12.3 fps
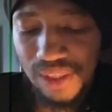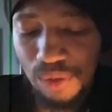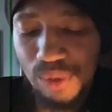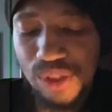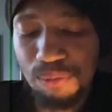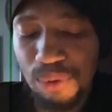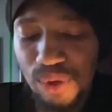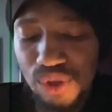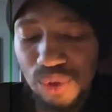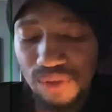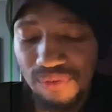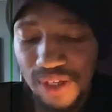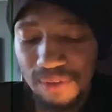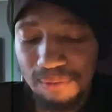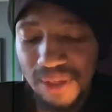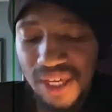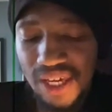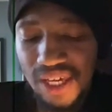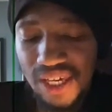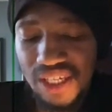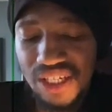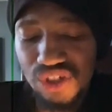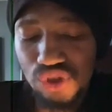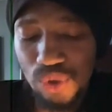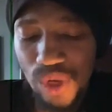There was a portrait of him in
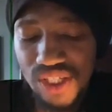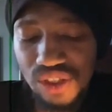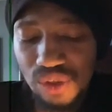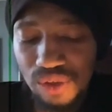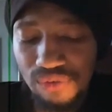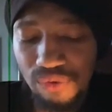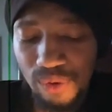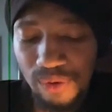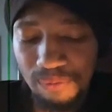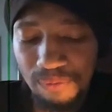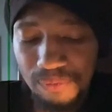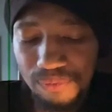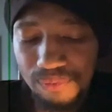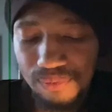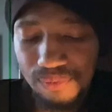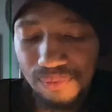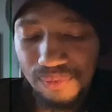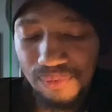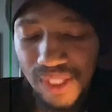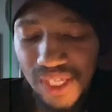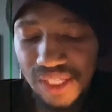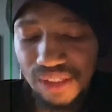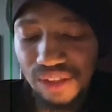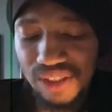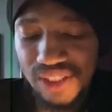his dress uniform.
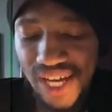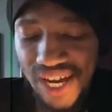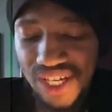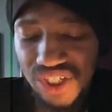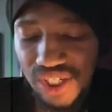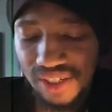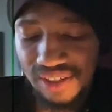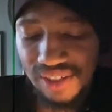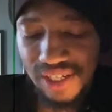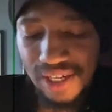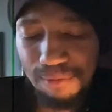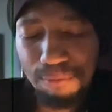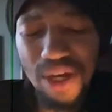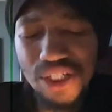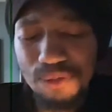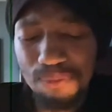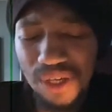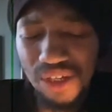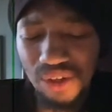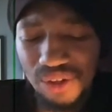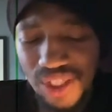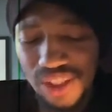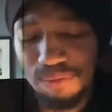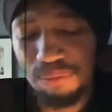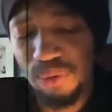He looked dashing, much bigger
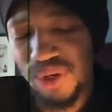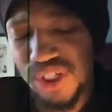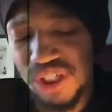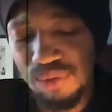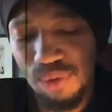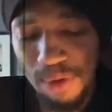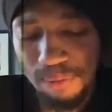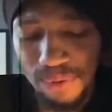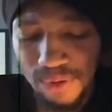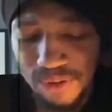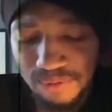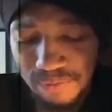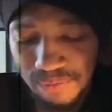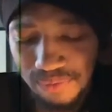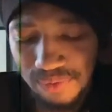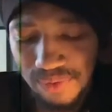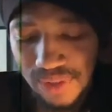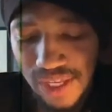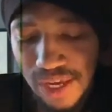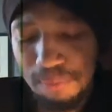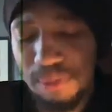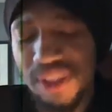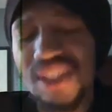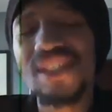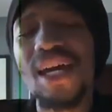than the boy she remembered,
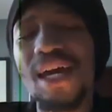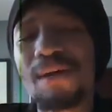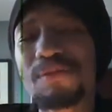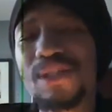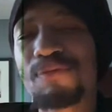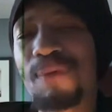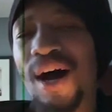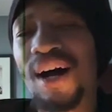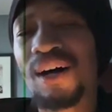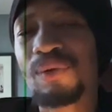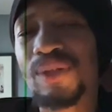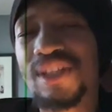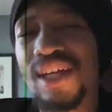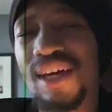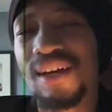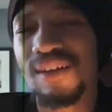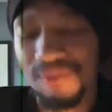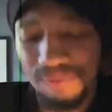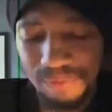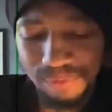but the same smile was there.